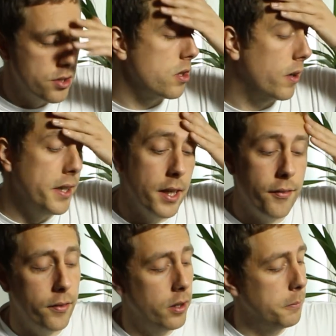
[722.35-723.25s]
slightly
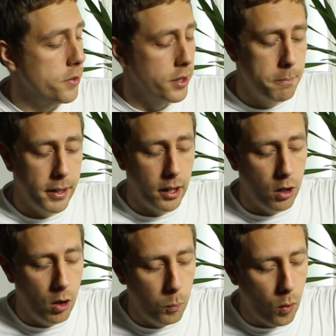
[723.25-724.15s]
different. I'm using a bigger
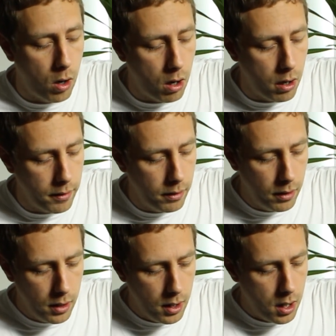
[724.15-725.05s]
Haiwan.
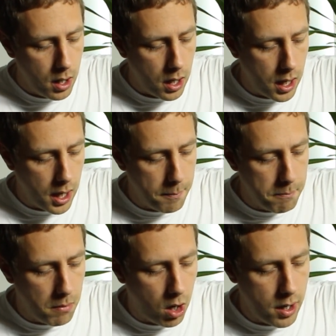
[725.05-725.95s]

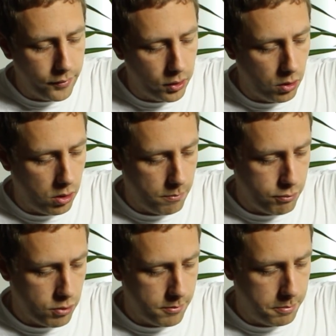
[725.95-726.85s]
I've got
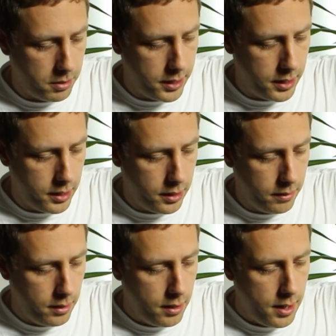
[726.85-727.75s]
probably,
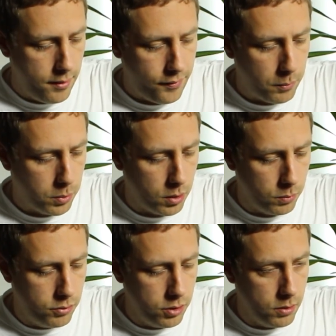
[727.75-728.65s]
in fact, what
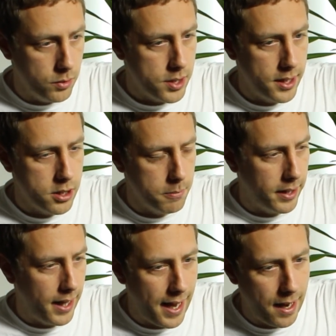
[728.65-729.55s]
I'll do, I'll take some of
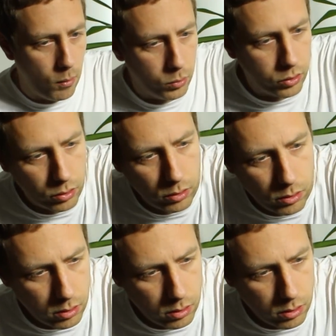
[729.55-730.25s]
that out,